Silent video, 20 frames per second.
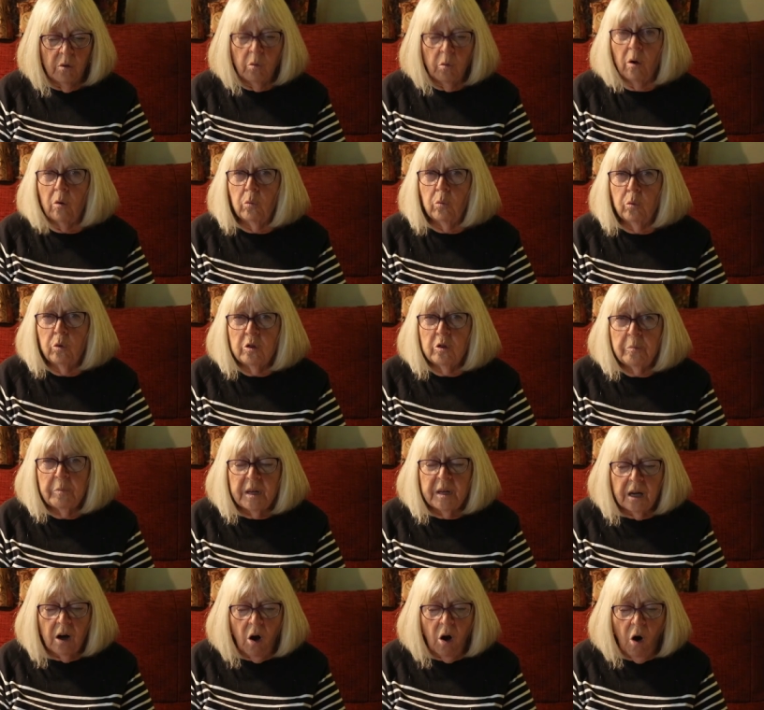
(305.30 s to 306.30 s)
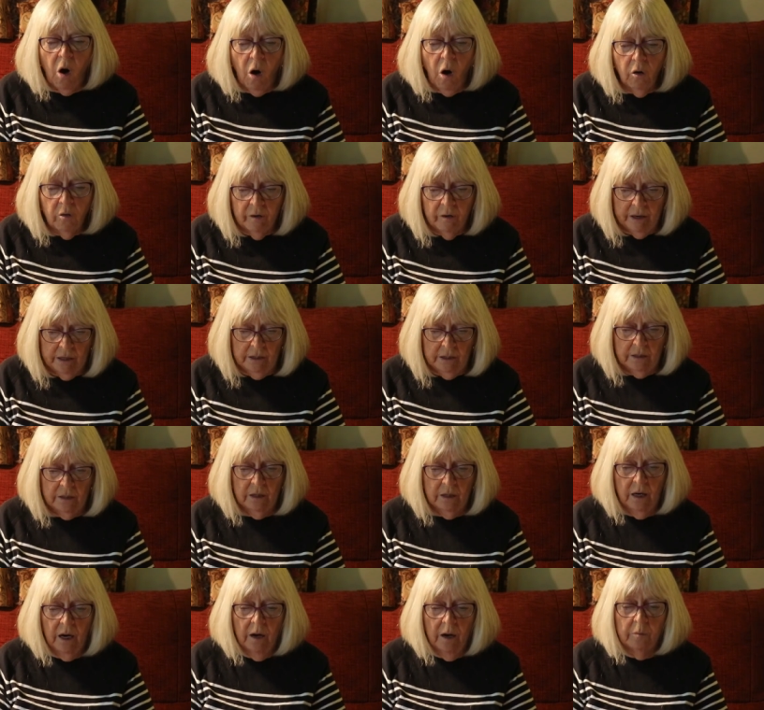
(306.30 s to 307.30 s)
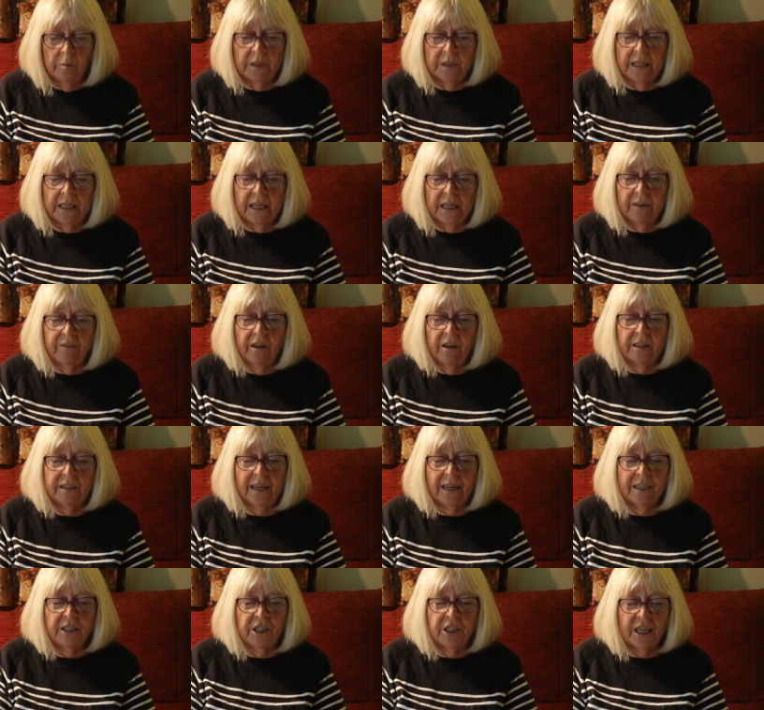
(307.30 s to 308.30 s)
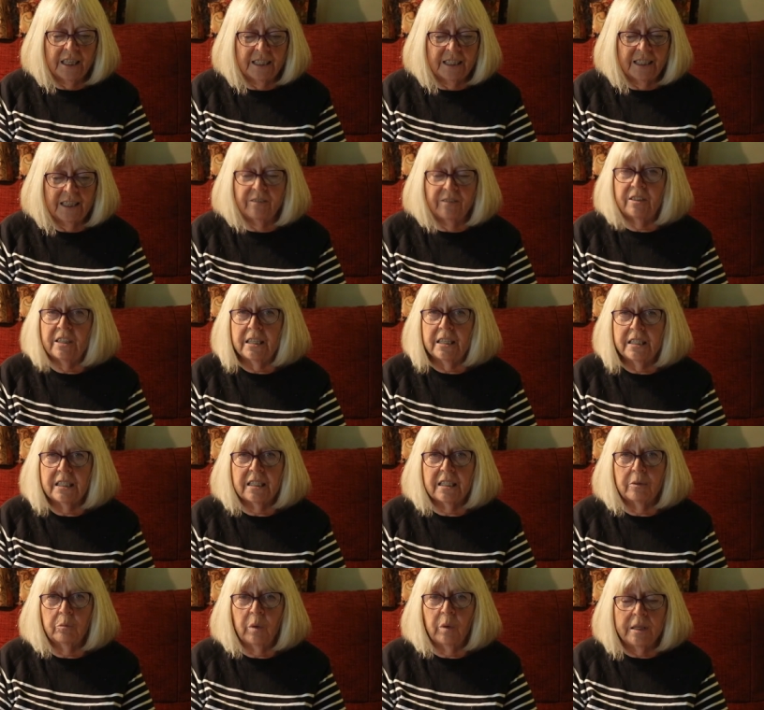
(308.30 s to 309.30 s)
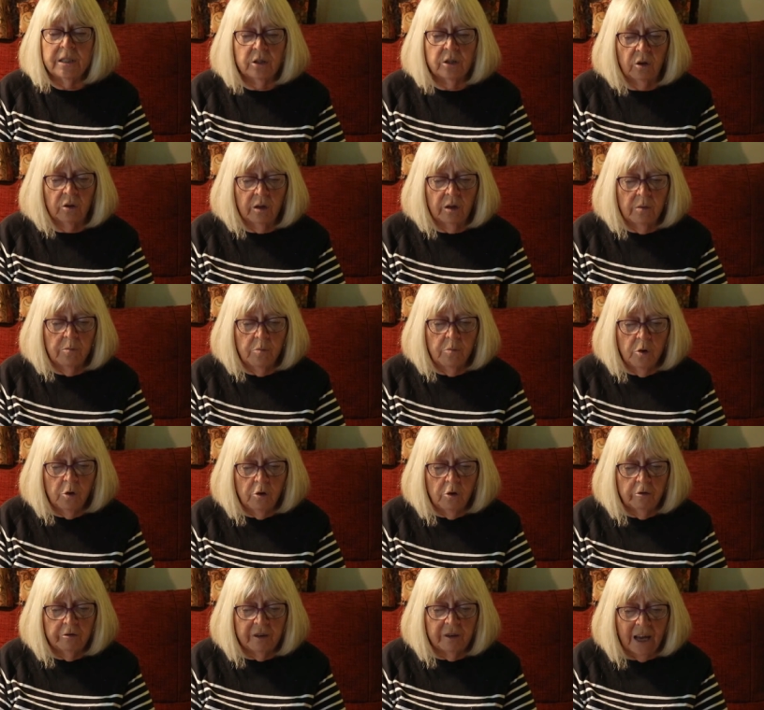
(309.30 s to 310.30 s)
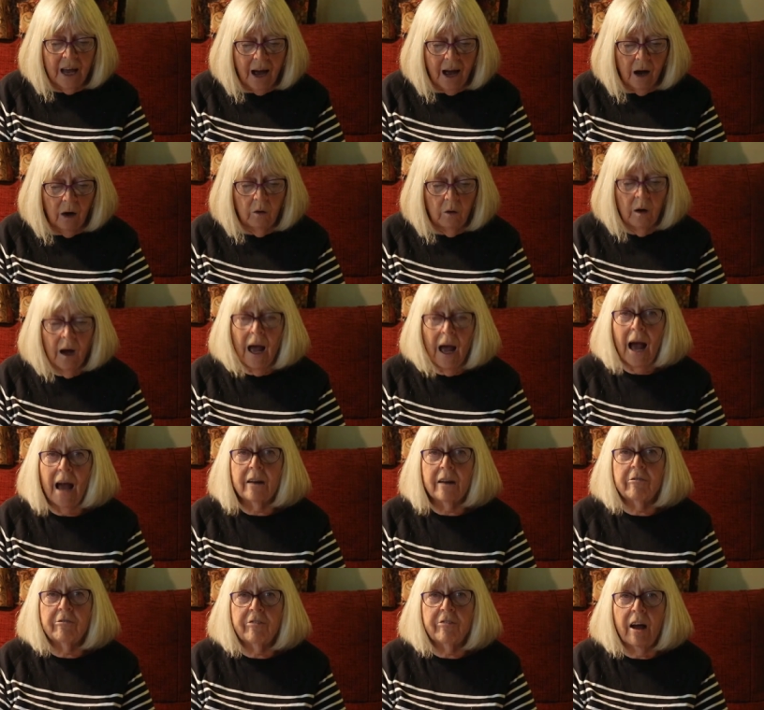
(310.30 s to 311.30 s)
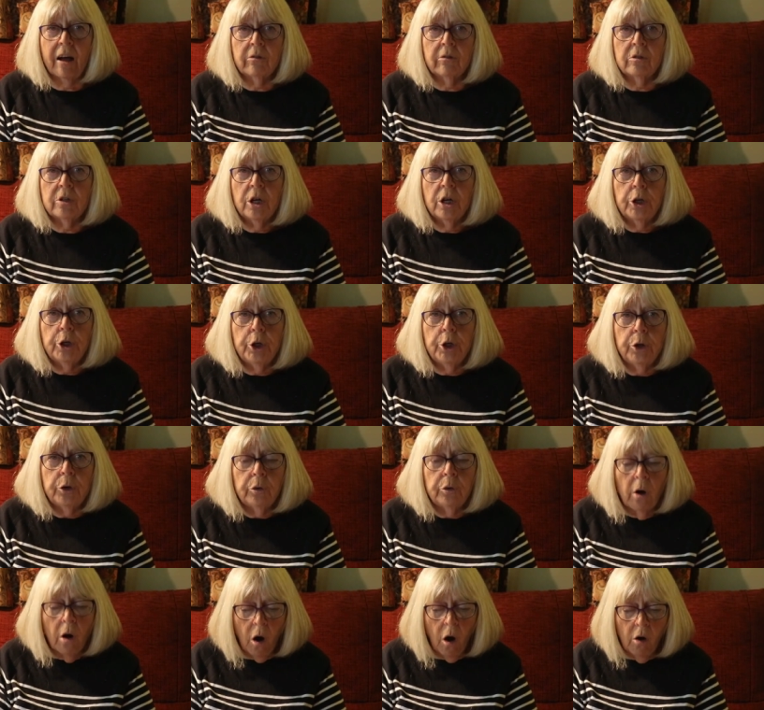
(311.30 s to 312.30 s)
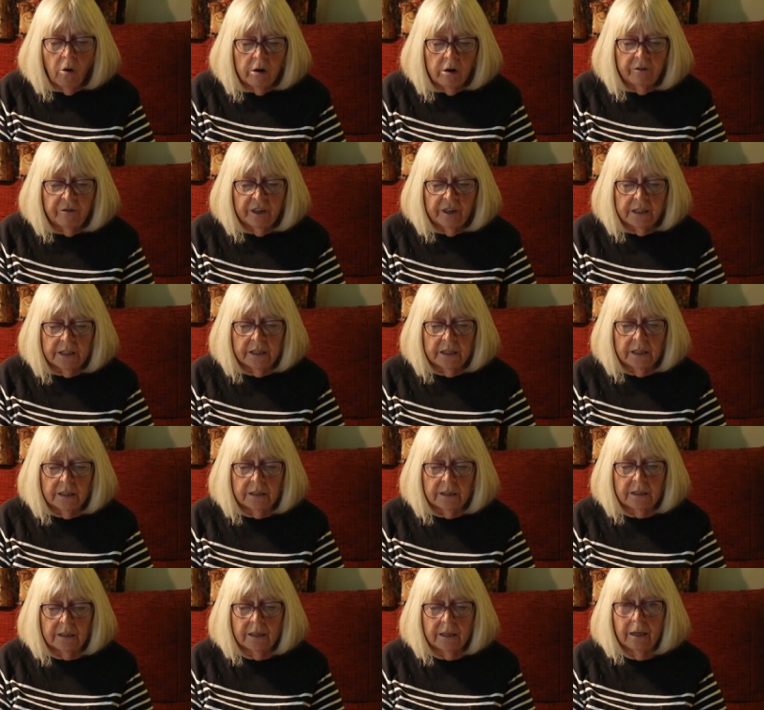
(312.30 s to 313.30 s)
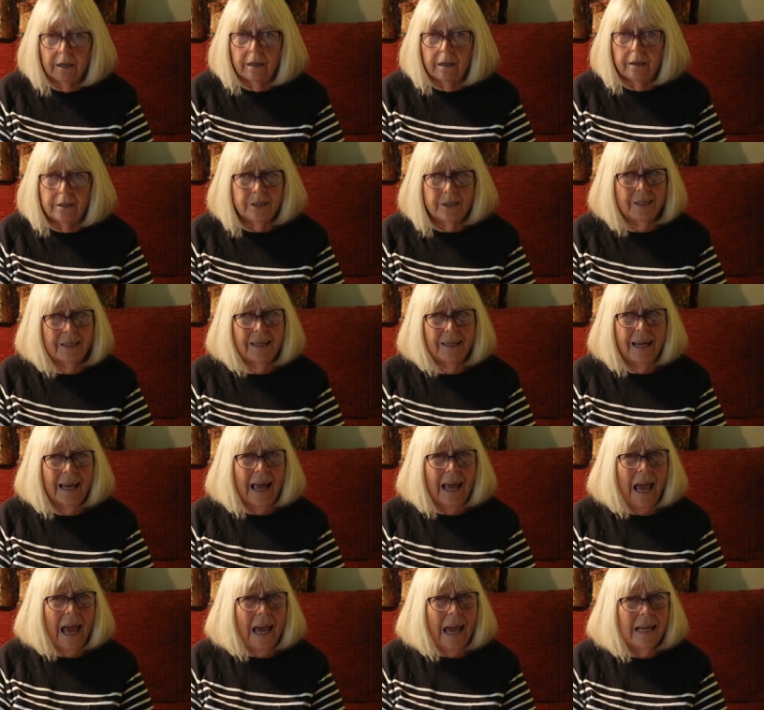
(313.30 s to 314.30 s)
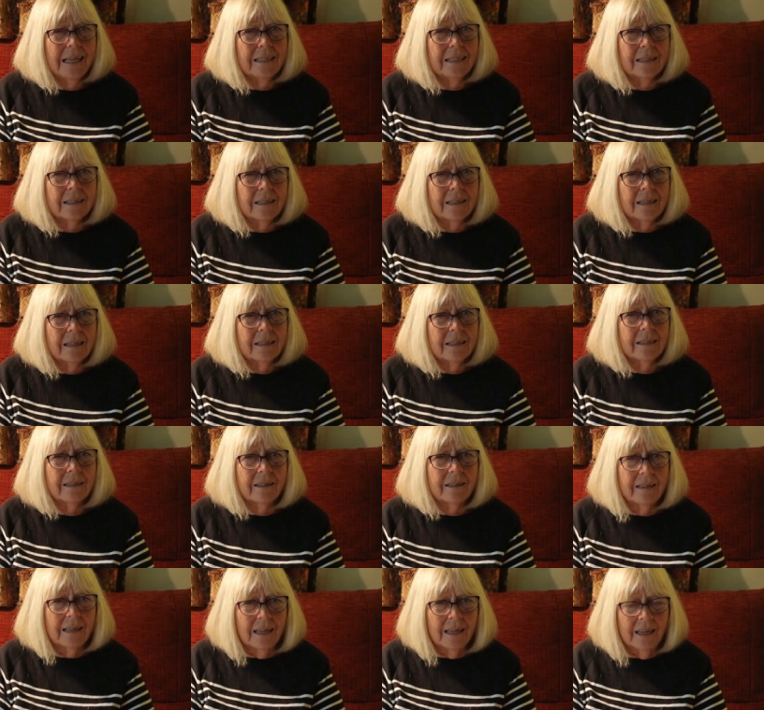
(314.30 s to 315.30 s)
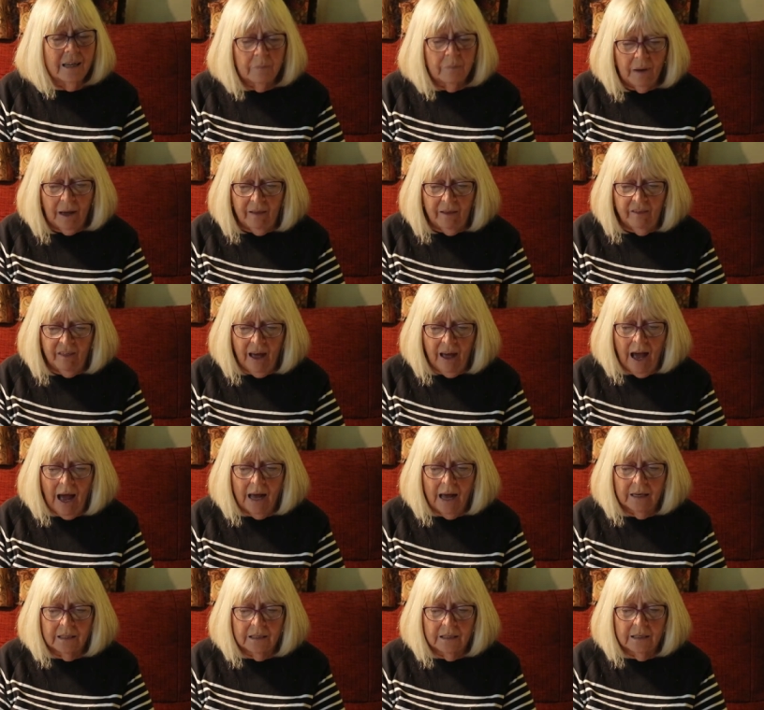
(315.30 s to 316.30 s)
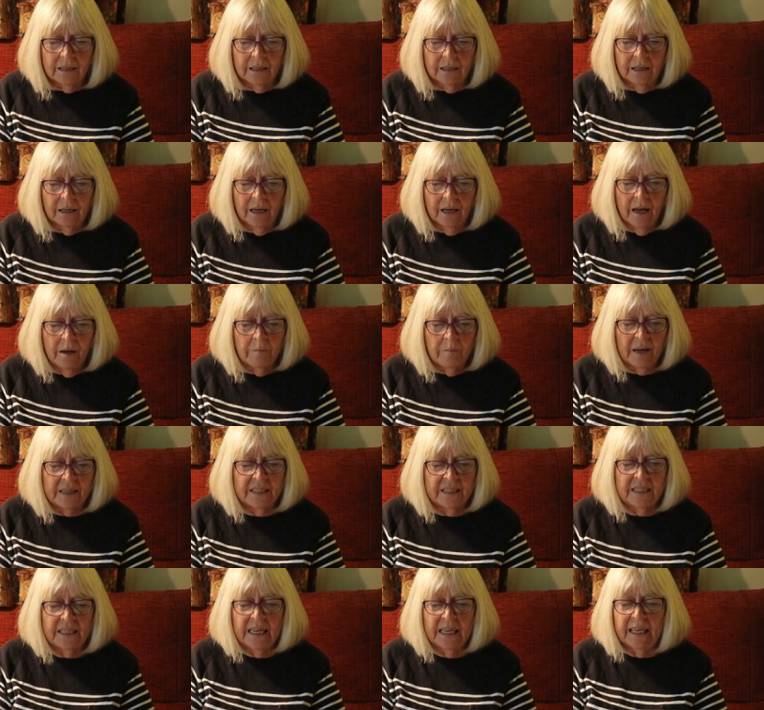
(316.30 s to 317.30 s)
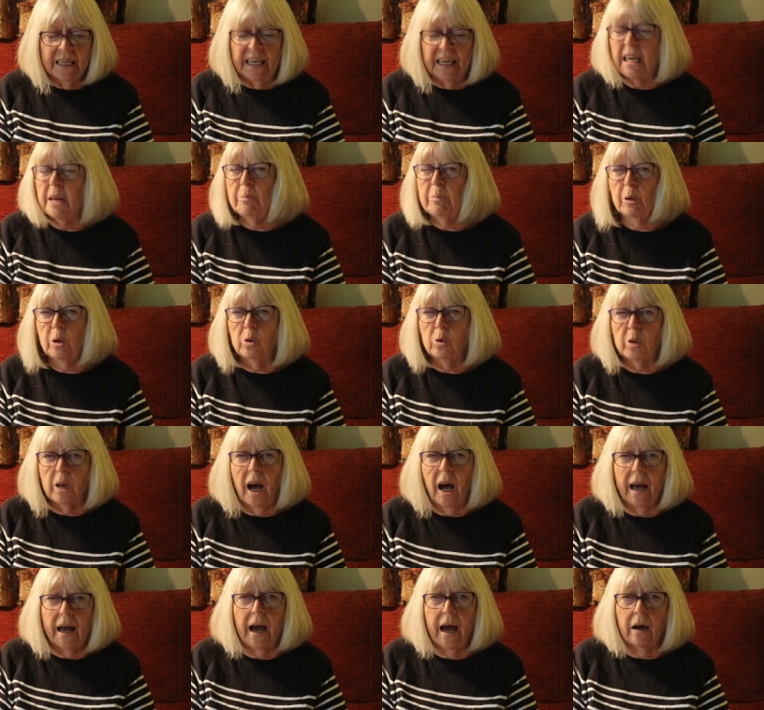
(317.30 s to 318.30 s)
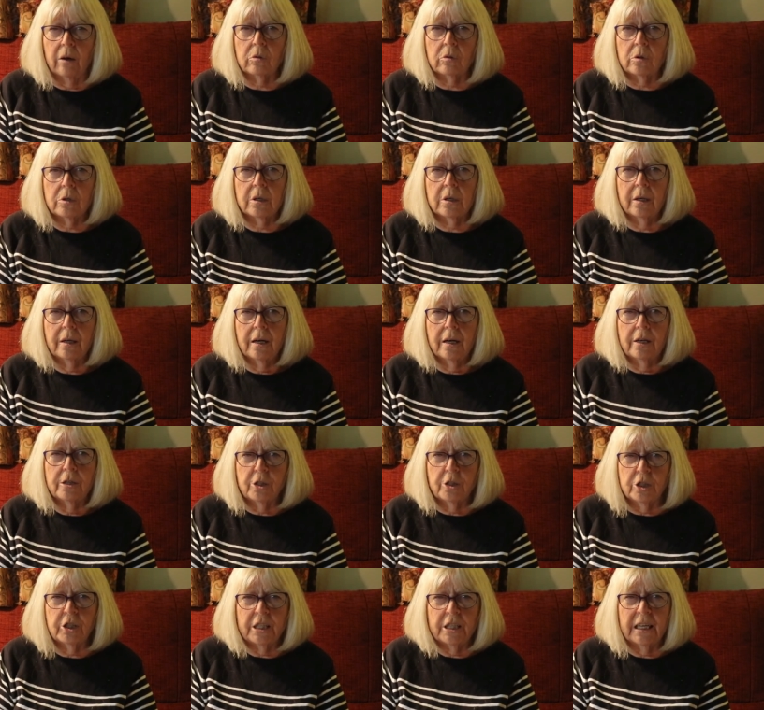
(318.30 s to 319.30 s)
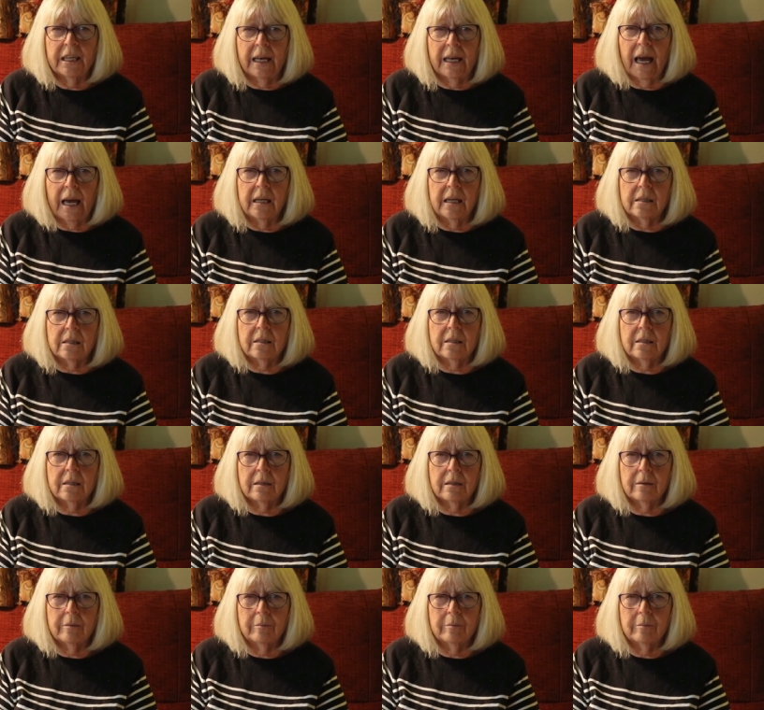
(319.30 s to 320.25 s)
What would be horrid was that if her digestive system went on the move now and found new orifices, she hated to think about that. Best keep a good eye out, just in case.